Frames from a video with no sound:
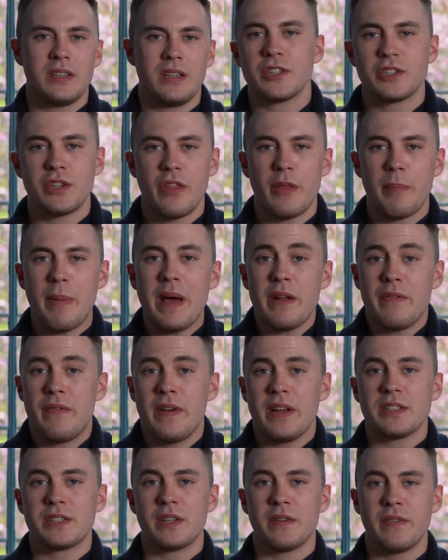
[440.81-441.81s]
So the
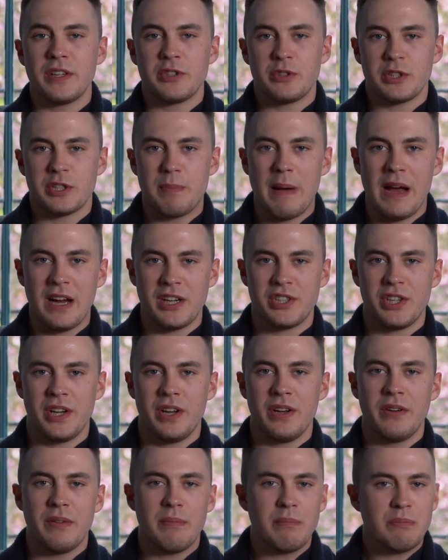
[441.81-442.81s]
benefits of
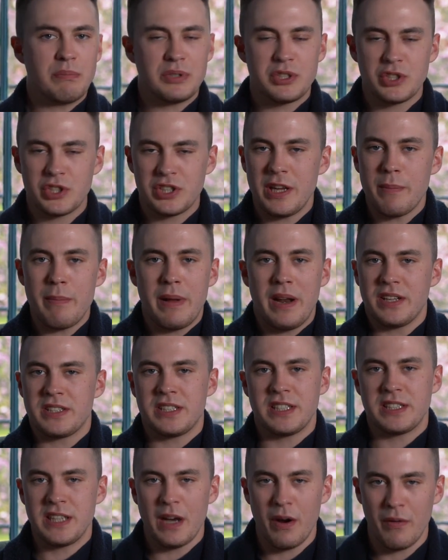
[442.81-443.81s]
introspection, similar
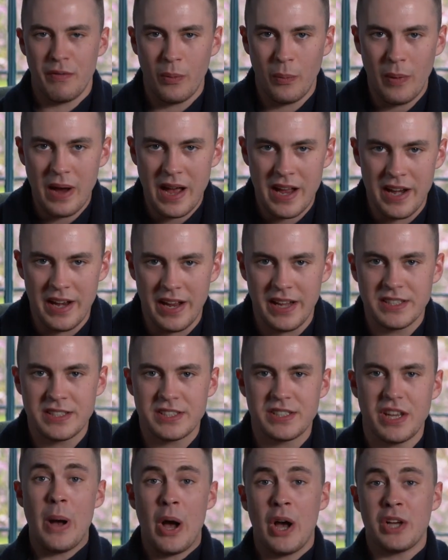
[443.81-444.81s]
to
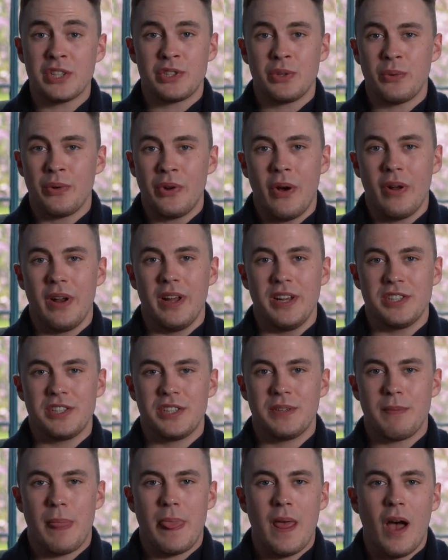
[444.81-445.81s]
self-awareness: personal knowledge,